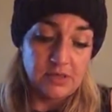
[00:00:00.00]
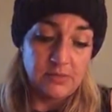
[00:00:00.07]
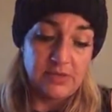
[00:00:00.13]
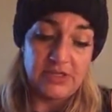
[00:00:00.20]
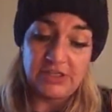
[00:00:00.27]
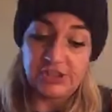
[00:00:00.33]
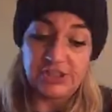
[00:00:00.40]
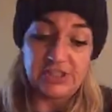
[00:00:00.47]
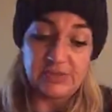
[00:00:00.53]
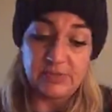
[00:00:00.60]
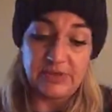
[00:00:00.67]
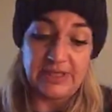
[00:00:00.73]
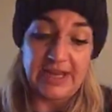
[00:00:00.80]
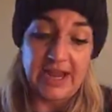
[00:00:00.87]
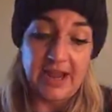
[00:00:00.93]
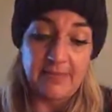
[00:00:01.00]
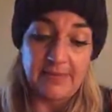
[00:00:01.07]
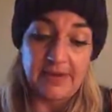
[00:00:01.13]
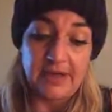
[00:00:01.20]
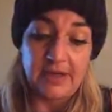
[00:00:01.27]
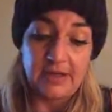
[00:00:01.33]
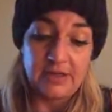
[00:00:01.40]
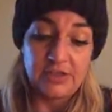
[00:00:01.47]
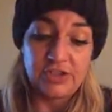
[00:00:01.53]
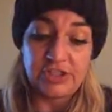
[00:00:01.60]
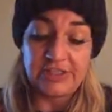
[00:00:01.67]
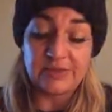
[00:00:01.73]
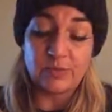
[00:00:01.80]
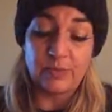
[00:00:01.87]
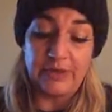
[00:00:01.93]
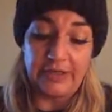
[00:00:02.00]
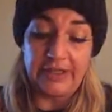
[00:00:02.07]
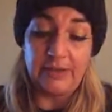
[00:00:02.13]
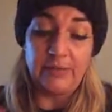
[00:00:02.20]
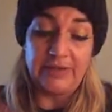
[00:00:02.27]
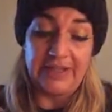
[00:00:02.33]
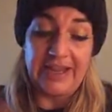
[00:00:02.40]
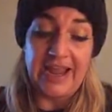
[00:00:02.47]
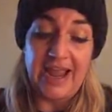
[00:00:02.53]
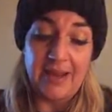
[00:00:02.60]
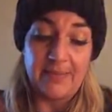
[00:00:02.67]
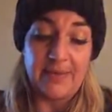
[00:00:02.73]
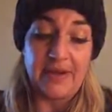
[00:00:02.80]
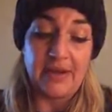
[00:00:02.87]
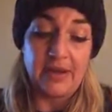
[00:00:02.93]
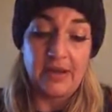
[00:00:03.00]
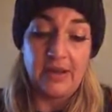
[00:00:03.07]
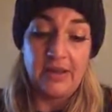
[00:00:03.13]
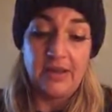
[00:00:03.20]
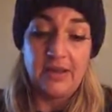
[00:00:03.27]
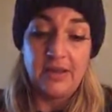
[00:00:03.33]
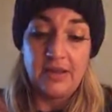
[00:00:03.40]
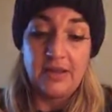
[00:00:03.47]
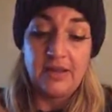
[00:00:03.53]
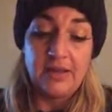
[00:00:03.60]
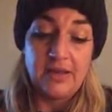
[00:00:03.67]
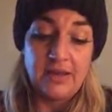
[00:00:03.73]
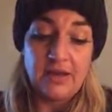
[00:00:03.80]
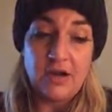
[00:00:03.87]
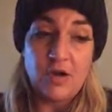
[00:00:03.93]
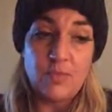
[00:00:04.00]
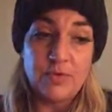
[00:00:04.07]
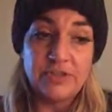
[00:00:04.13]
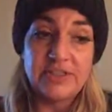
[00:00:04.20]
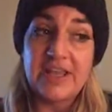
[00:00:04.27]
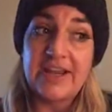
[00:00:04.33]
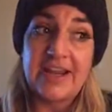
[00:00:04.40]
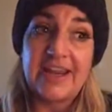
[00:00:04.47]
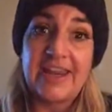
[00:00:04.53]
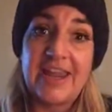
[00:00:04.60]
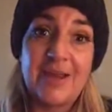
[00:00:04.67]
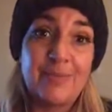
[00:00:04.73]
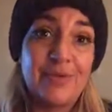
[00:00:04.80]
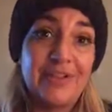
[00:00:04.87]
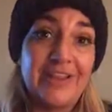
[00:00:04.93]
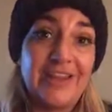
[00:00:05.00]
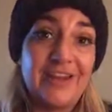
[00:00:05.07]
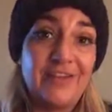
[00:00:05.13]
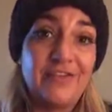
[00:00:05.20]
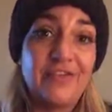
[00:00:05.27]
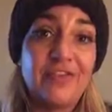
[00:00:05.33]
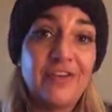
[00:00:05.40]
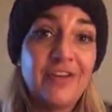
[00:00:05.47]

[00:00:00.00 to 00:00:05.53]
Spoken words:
Because she's really happy. She's really, really happy. Almost like I can't believe.